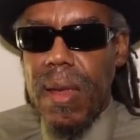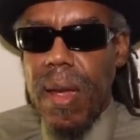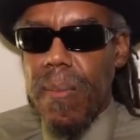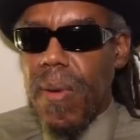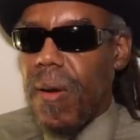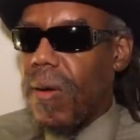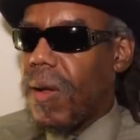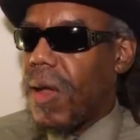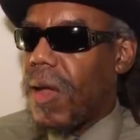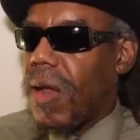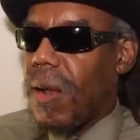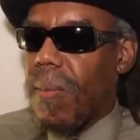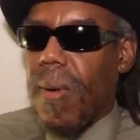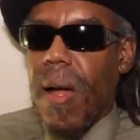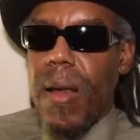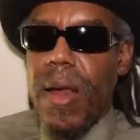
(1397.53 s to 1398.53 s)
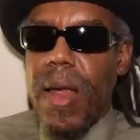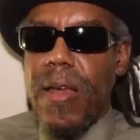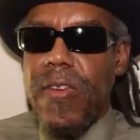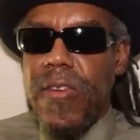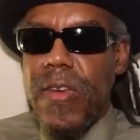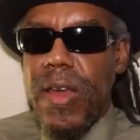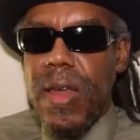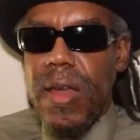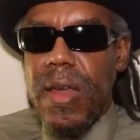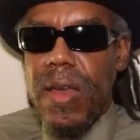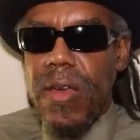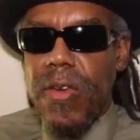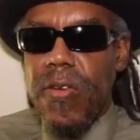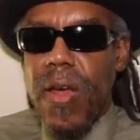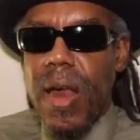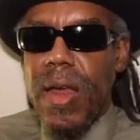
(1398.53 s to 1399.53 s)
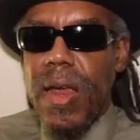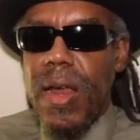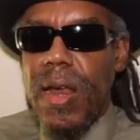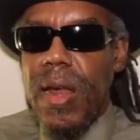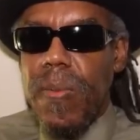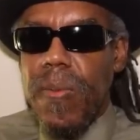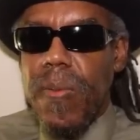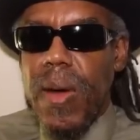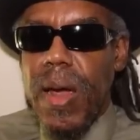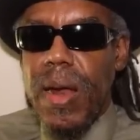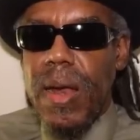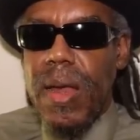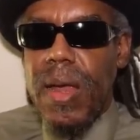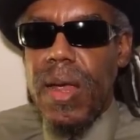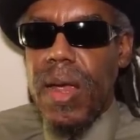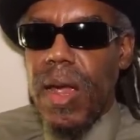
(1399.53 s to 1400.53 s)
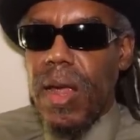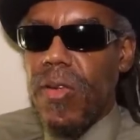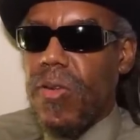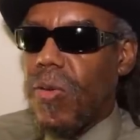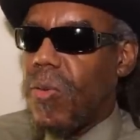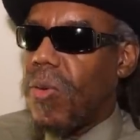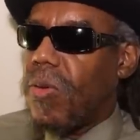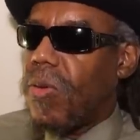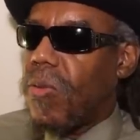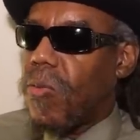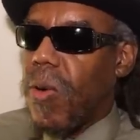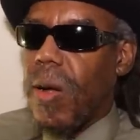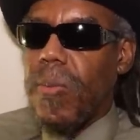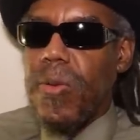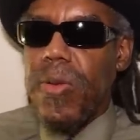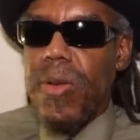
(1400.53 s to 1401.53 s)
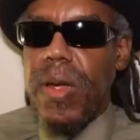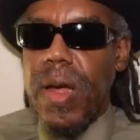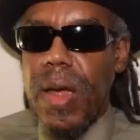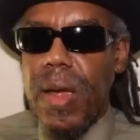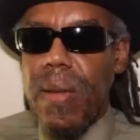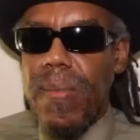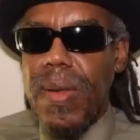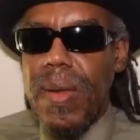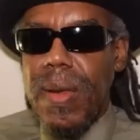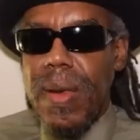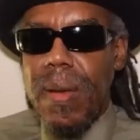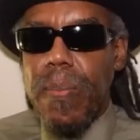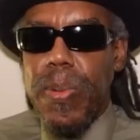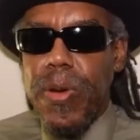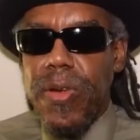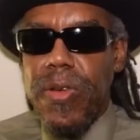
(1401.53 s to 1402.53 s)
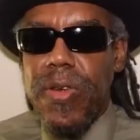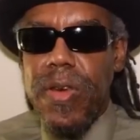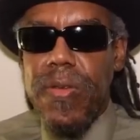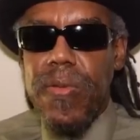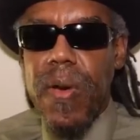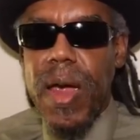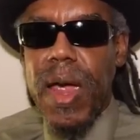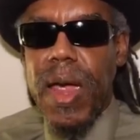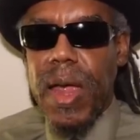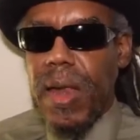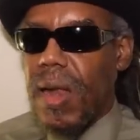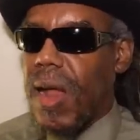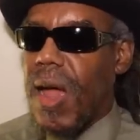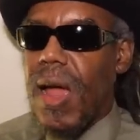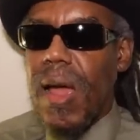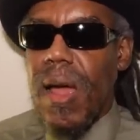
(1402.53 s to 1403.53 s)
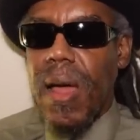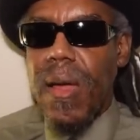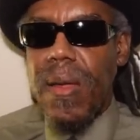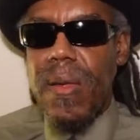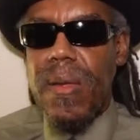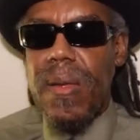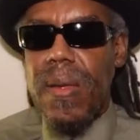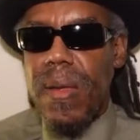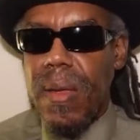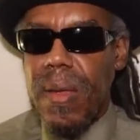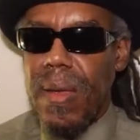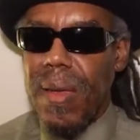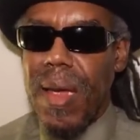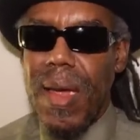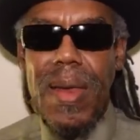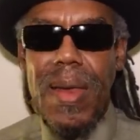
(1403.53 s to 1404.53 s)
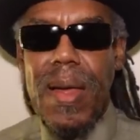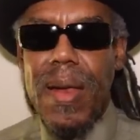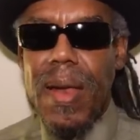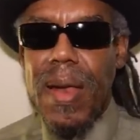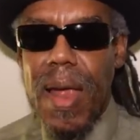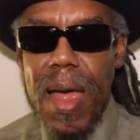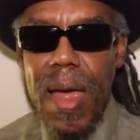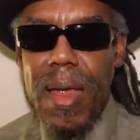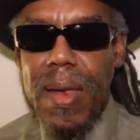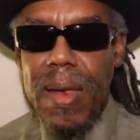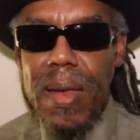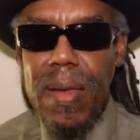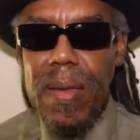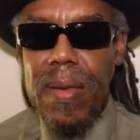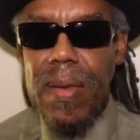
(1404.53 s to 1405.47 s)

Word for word: America get them all that shit to try to get liberated. As soon as the rebels come, them pussies ran. Nah, ain't none of that.